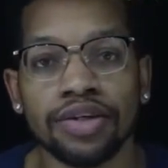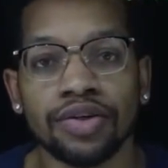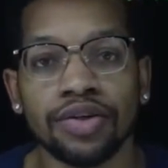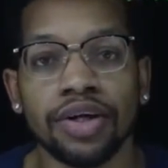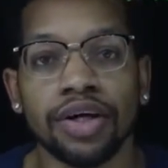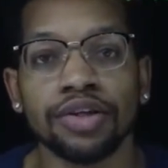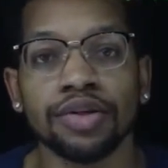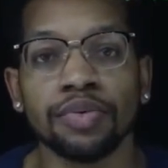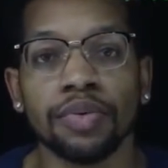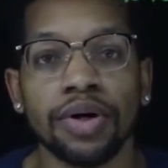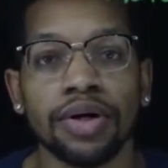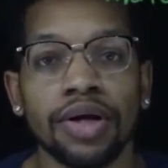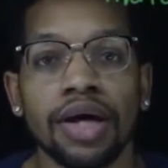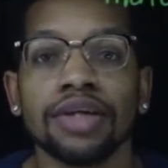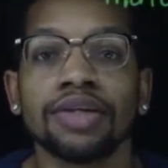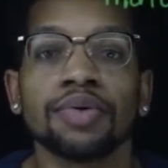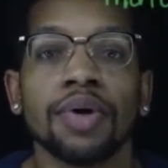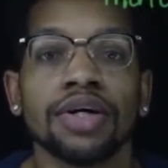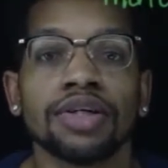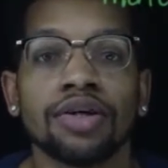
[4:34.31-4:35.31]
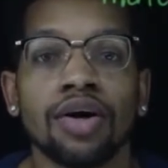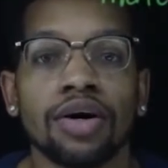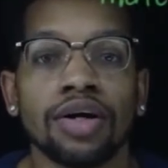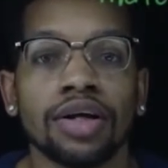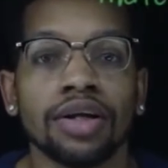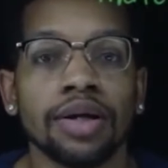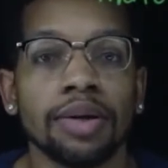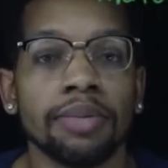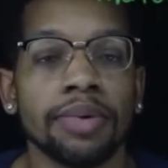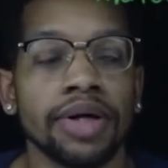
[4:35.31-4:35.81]
So that's why it's called
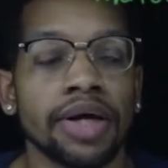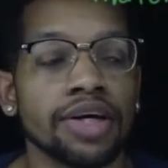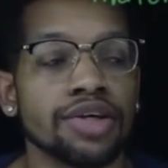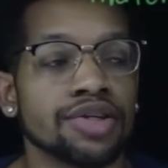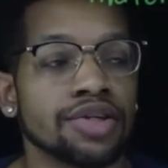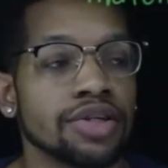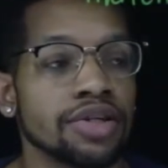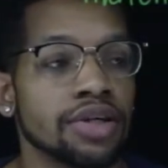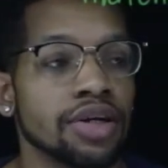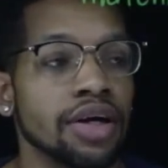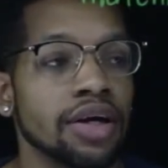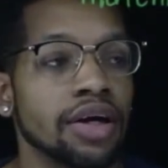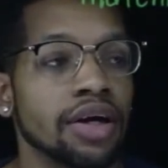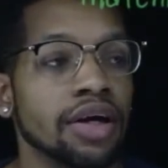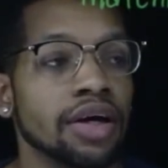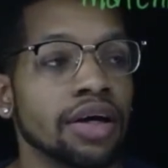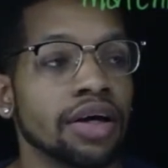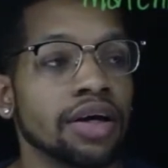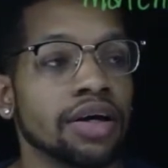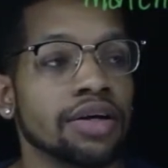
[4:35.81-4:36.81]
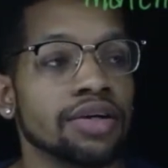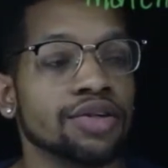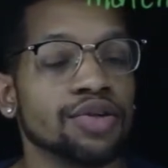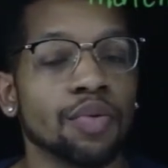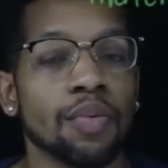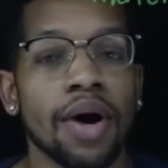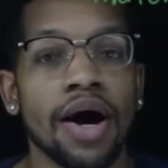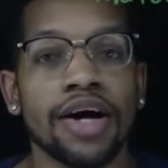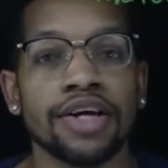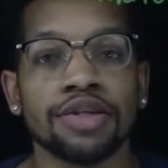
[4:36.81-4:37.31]
elimination, because
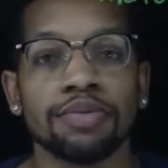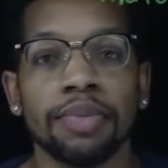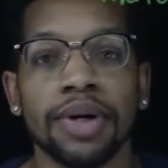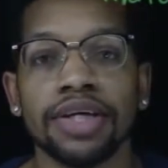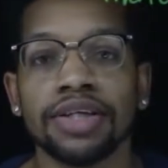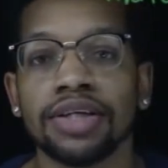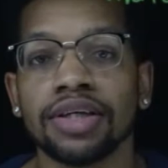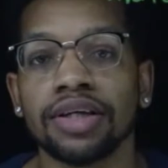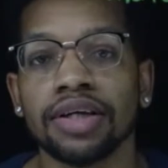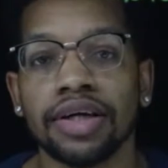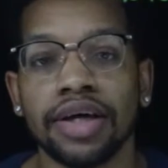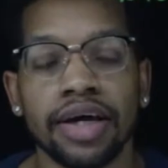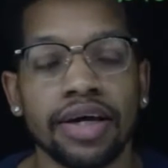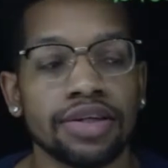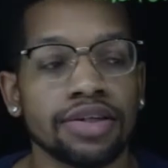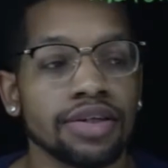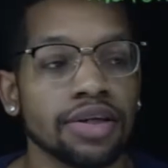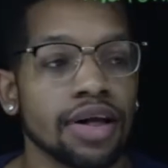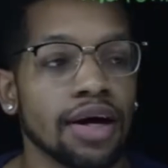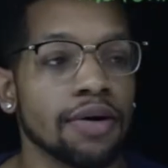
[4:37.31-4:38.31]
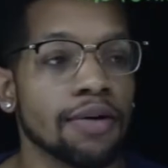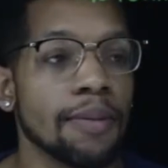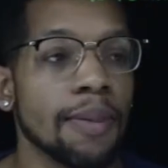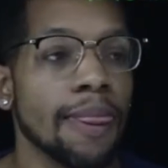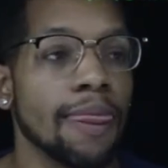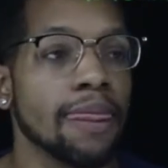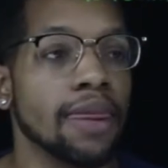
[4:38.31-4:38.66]
the y's basically cancel out.